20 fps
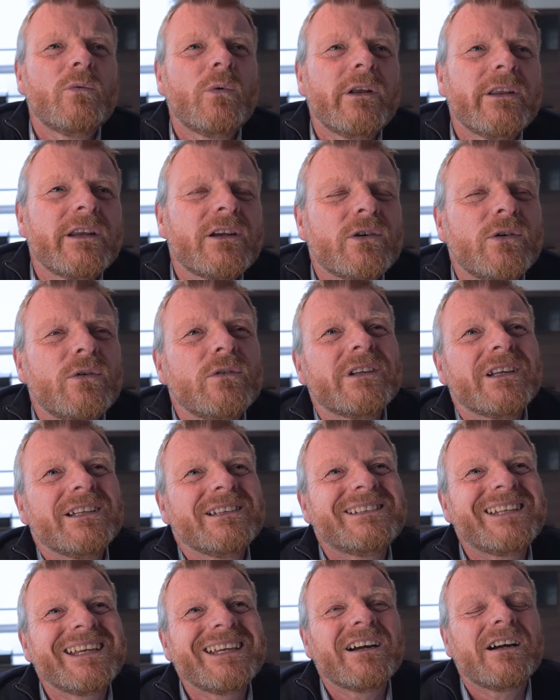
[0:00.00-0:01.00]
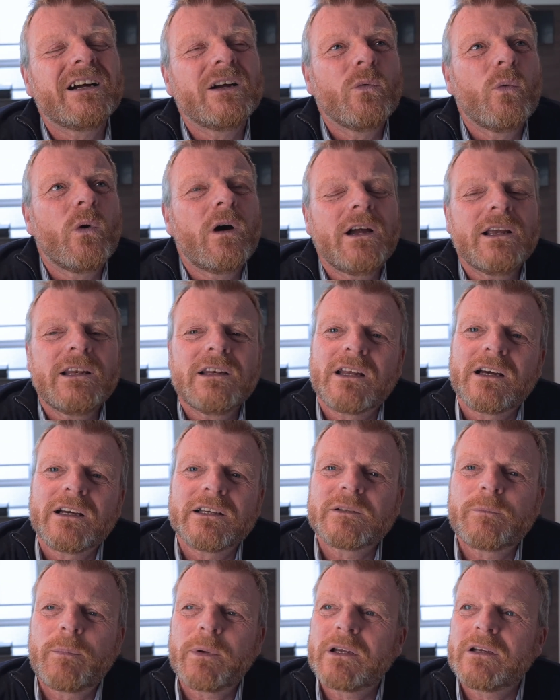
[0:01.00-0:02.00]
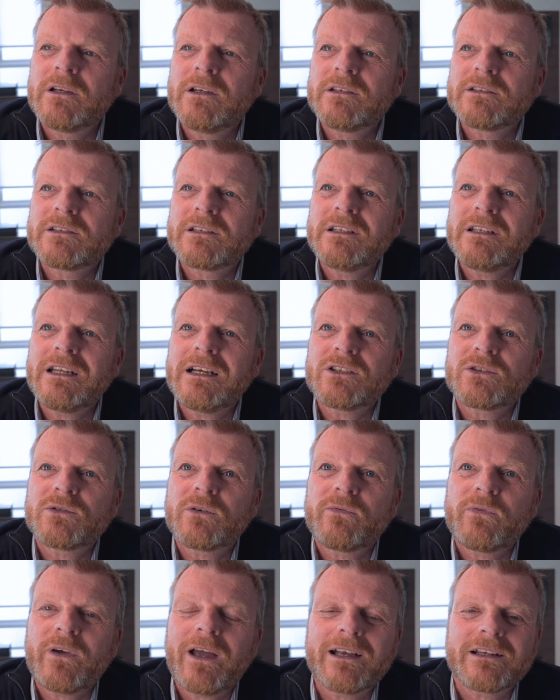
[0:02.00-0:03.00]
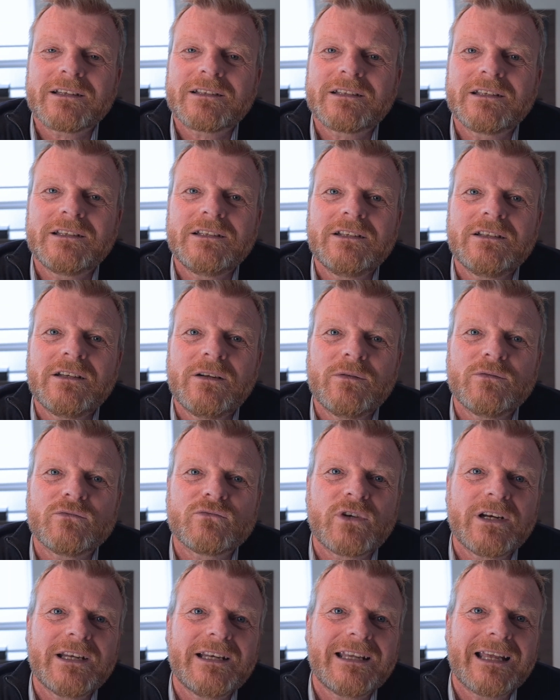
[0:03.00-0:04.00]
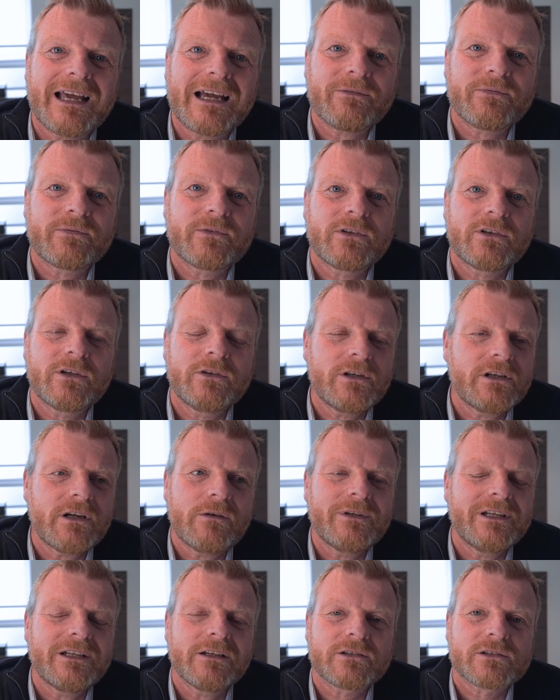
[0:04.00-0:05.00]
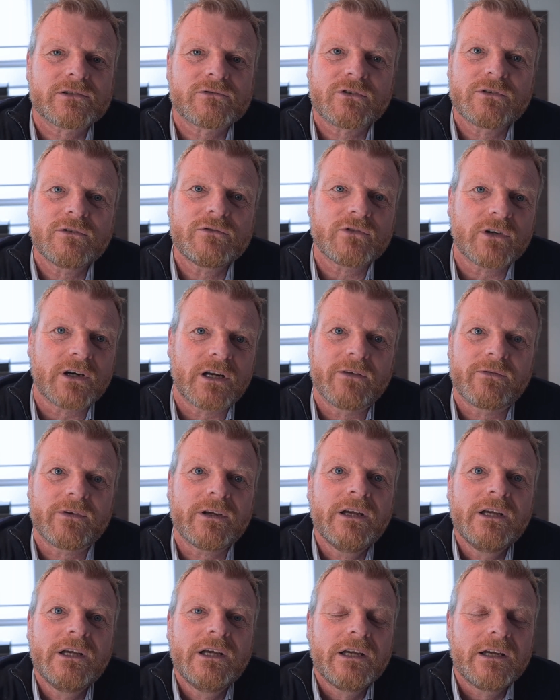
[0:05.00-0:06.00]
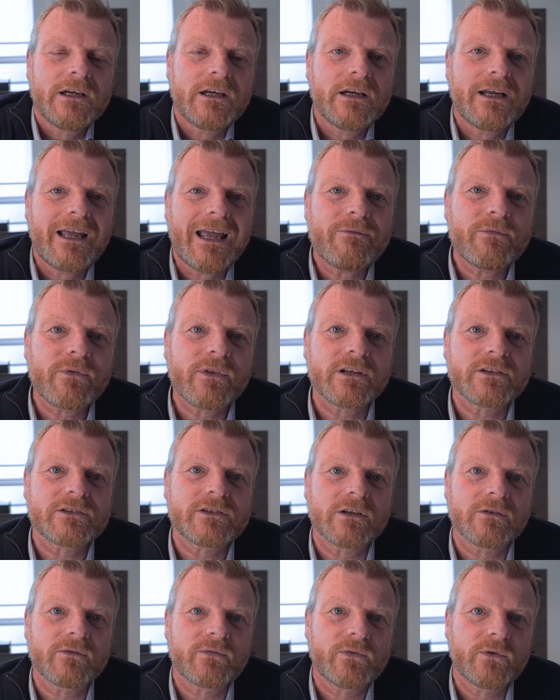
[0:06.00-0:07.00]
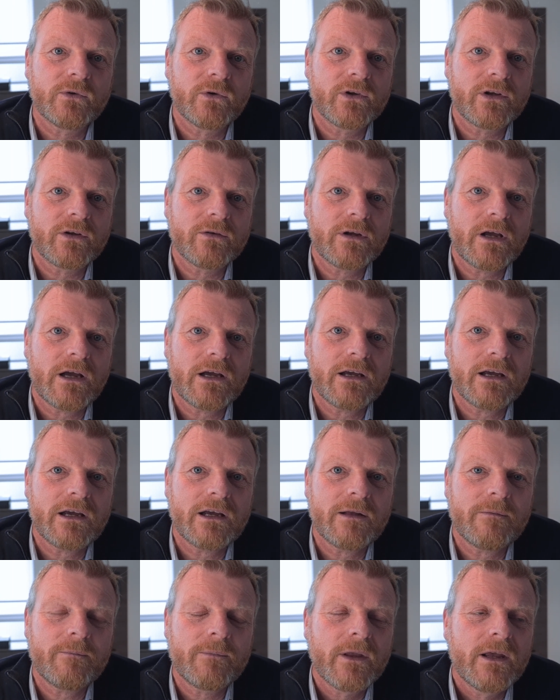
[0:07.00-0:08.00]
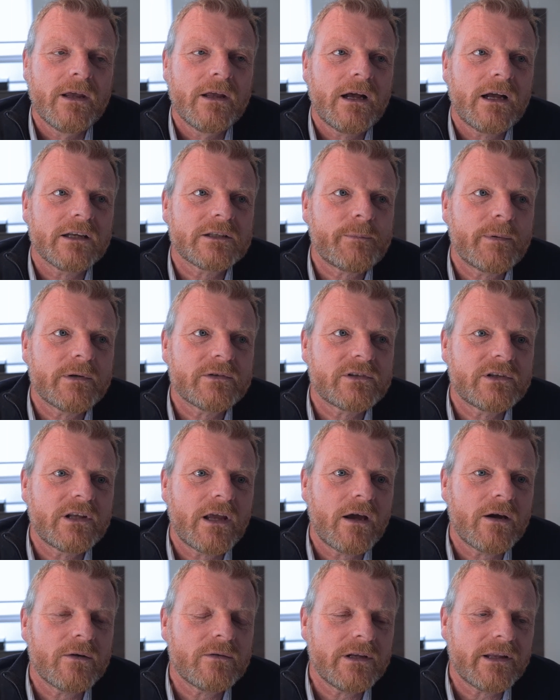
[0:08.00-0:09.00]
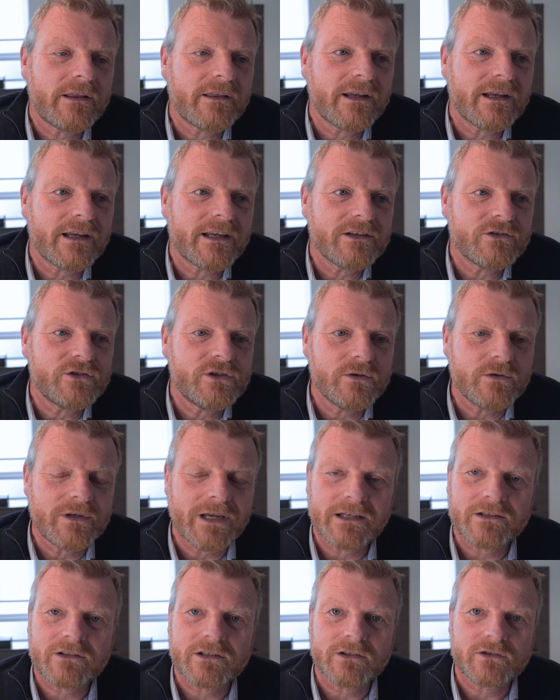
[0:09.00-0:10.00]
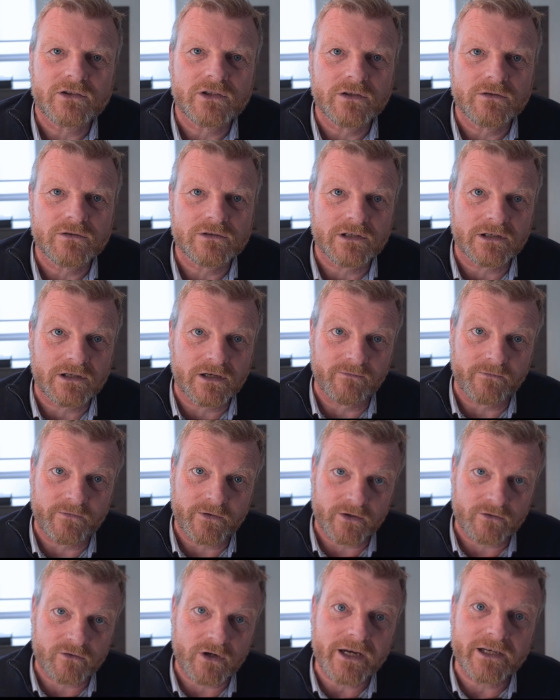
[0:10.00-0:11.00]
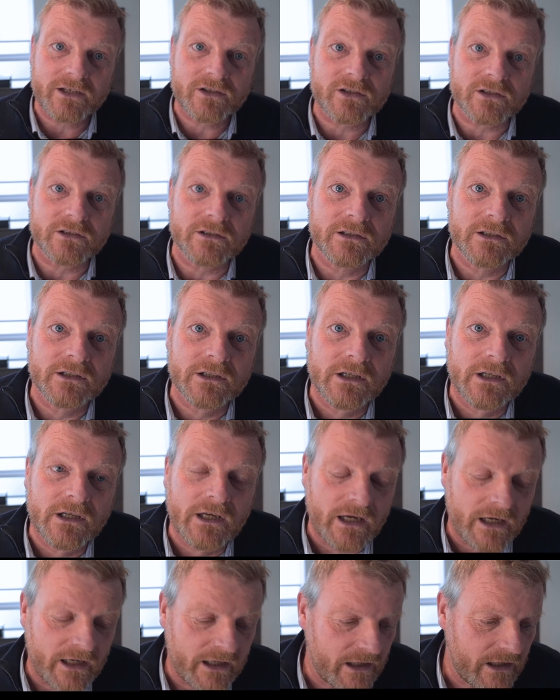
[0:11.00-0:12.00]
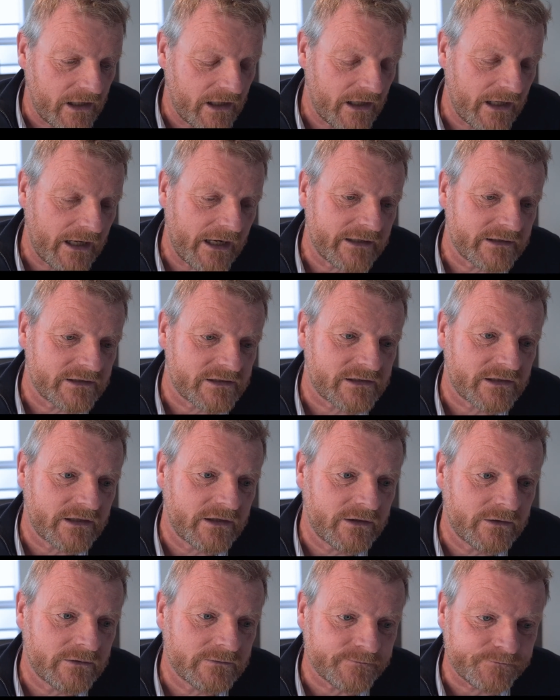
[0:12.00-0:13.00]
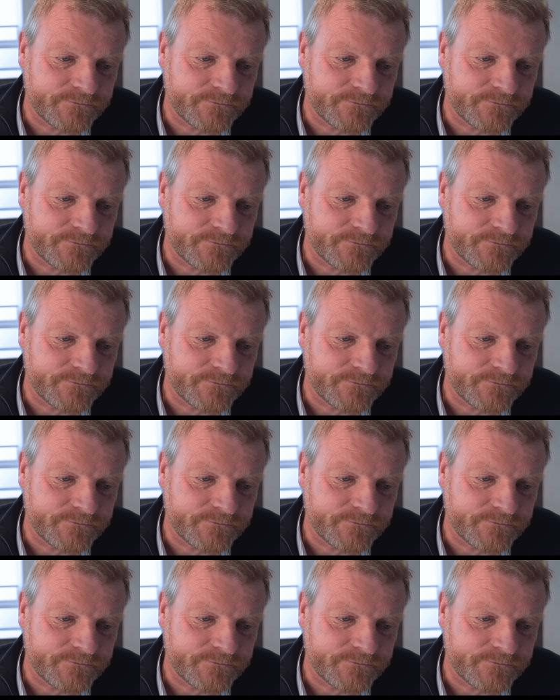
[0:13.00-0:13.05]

what they called it, a DIY light, because in actual fact you don't really have to you don't need a screwdriver. Everything's done for you. I suppose the only thing is you get to choose the configuration, and so